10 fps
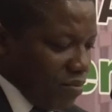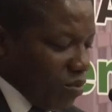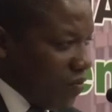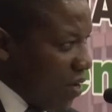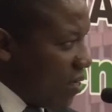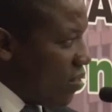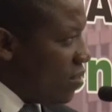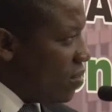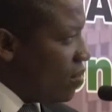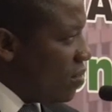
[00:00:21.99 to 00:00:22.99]
we've had
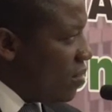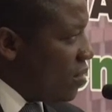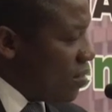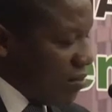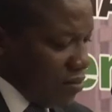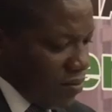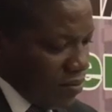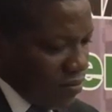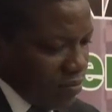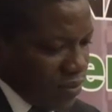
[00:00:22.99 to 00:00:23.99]

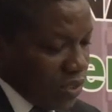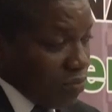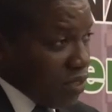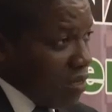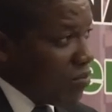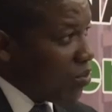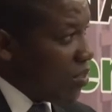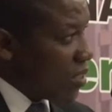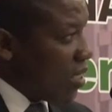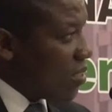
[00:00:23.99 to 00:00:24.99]
some time to
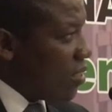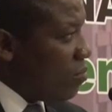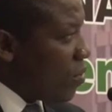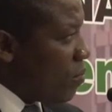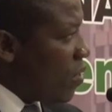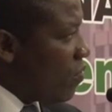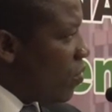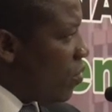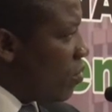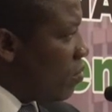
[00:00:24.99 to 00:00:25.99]
discuss and prepare
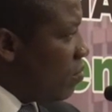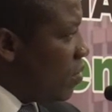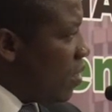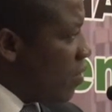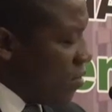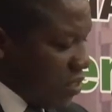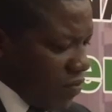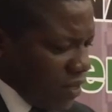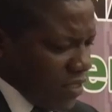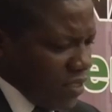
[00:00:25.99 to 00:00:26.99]
for this
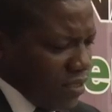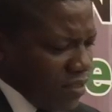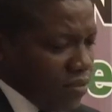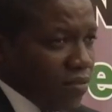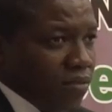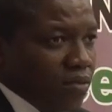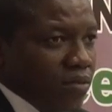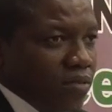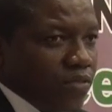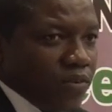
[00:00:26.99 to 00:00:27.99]
event.
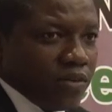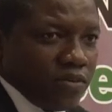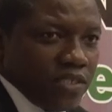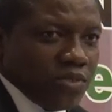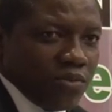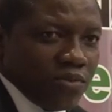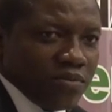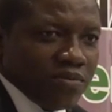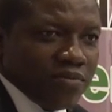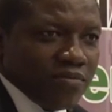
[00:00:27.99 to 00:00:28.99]
It's very critical,
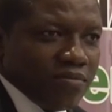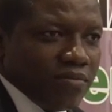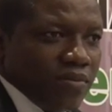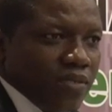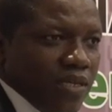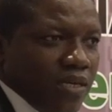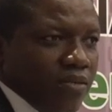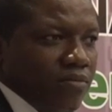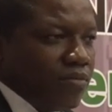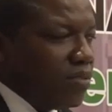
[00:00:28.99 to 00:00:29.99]

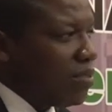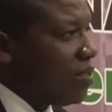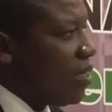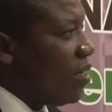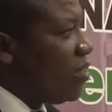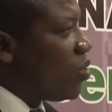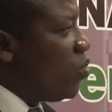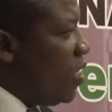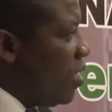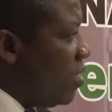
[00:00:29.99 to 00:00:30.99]
and
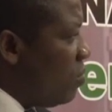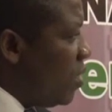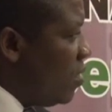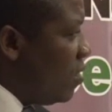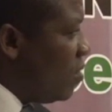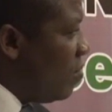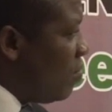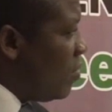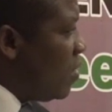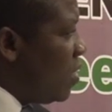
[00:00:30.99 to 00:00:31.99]
Sweden has been
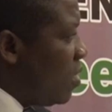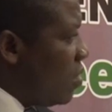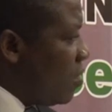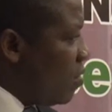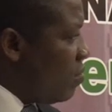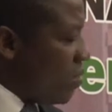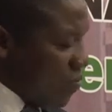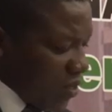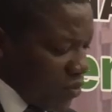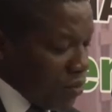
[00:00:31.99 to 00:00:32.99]
a
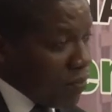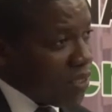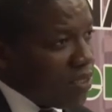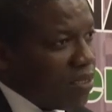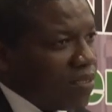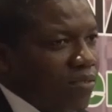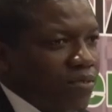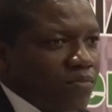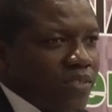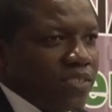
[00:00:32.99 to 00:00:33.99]
very good partner
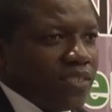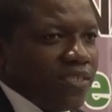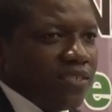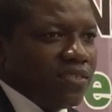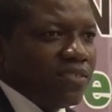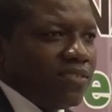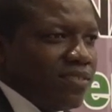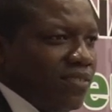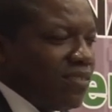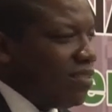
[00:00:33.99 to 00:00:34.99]
of Tanzania,
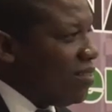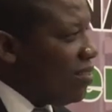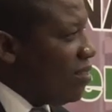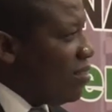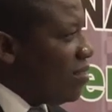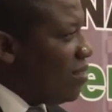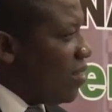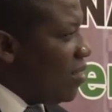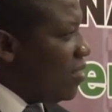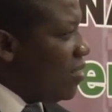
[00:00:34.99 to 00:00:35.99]

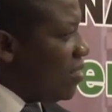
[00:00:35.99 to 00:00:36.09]
and